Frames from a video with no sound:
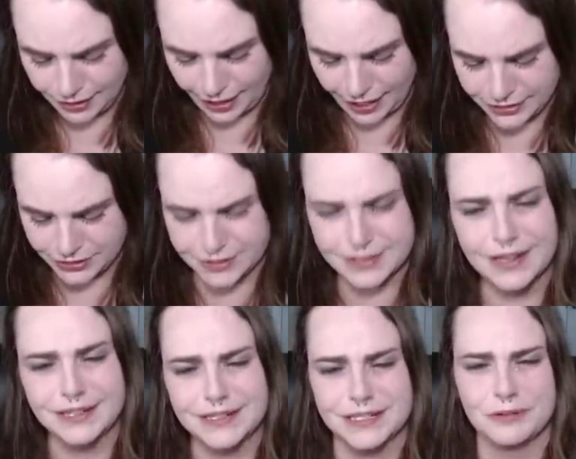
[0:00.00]
I just
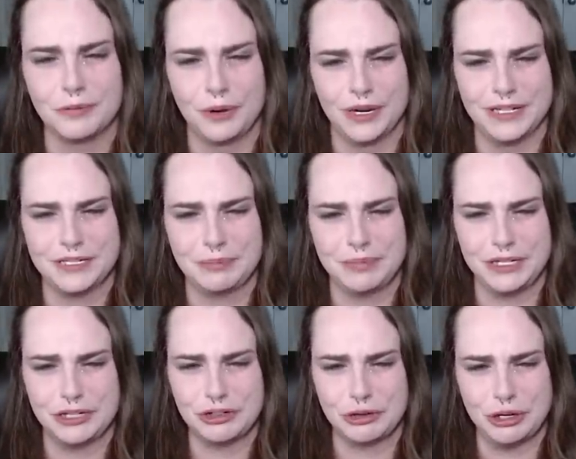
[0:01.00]
like didn't want it to be
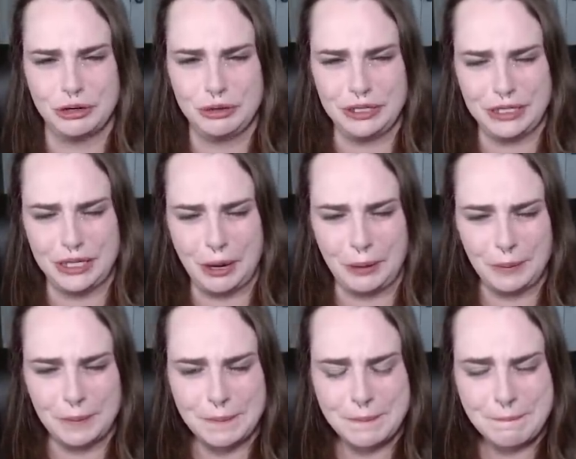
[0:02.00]
true, you know?
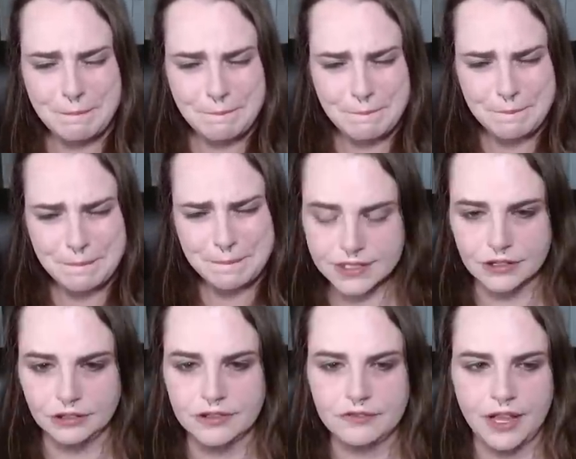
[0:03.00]

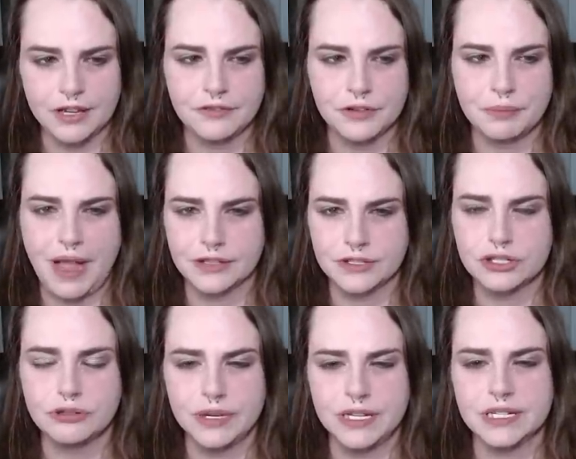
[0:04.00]
So, like, for the past
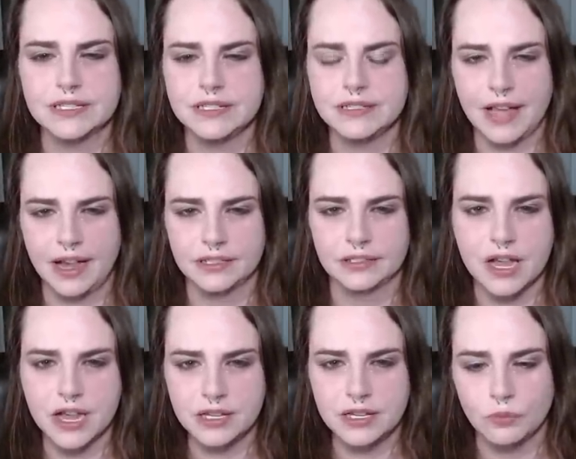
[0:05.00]
two weeks, he's acted
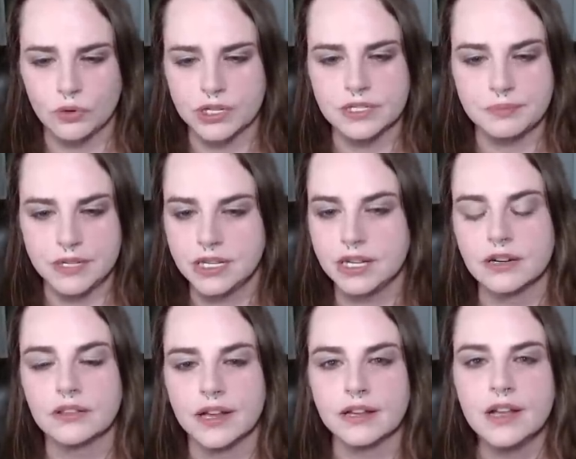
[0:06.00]
like he wanted to be here.
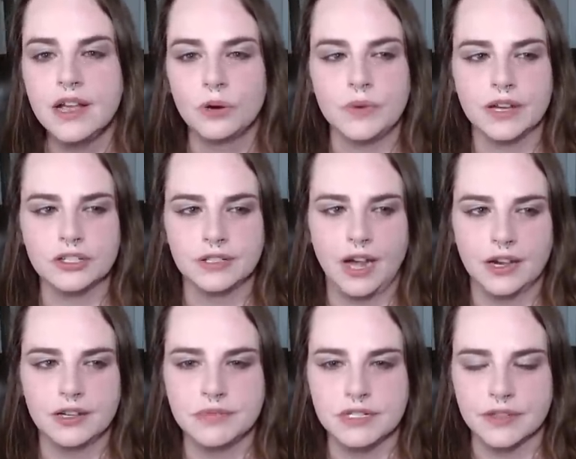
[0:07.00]
Like, we actually got
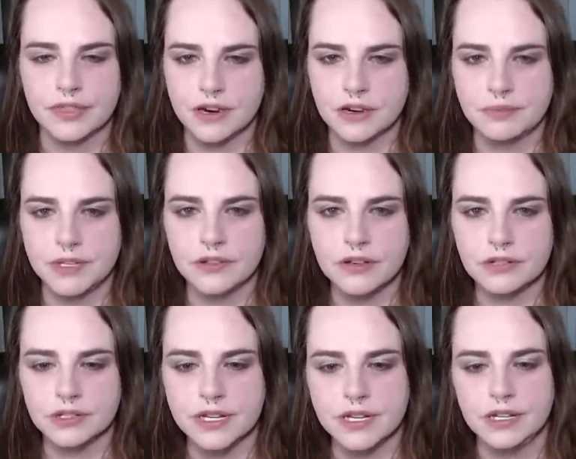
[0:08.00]
him into therapy
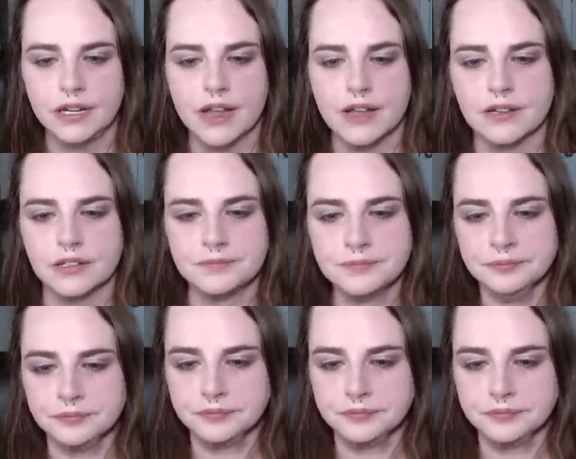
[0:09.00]
locally, and